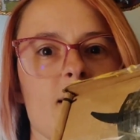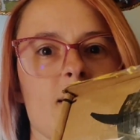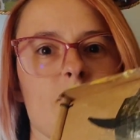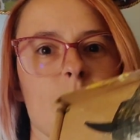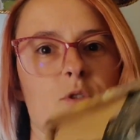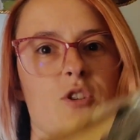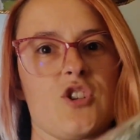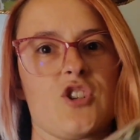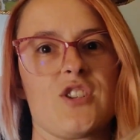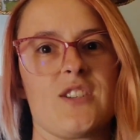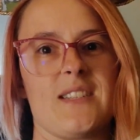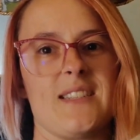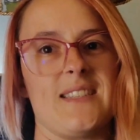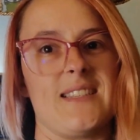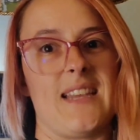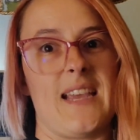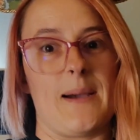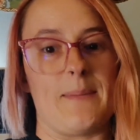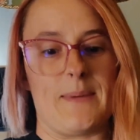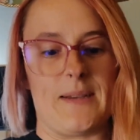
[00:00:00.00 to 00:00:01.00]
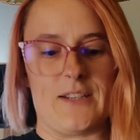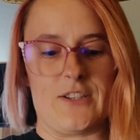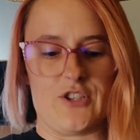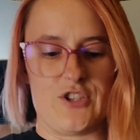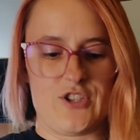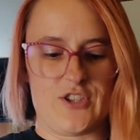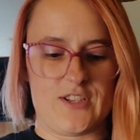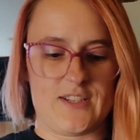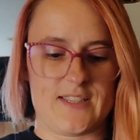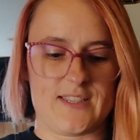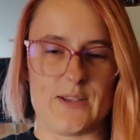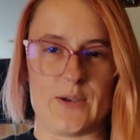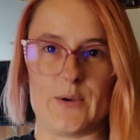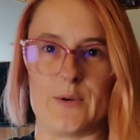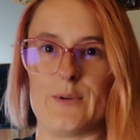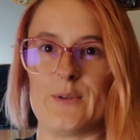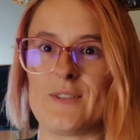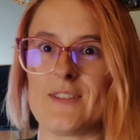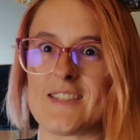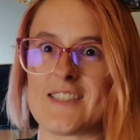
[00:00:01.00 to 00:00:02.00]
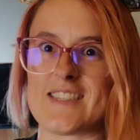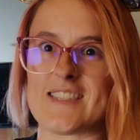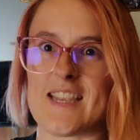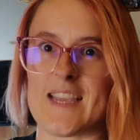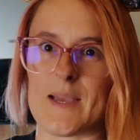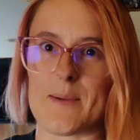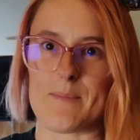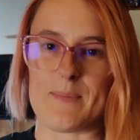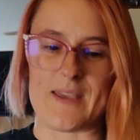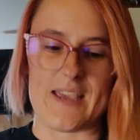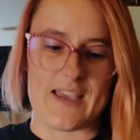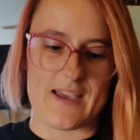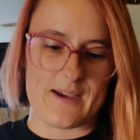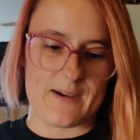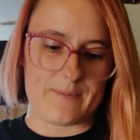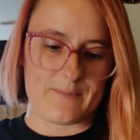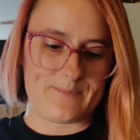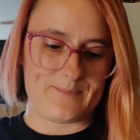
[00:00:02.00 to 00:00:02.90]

smushed and damaged, so let's take a peek.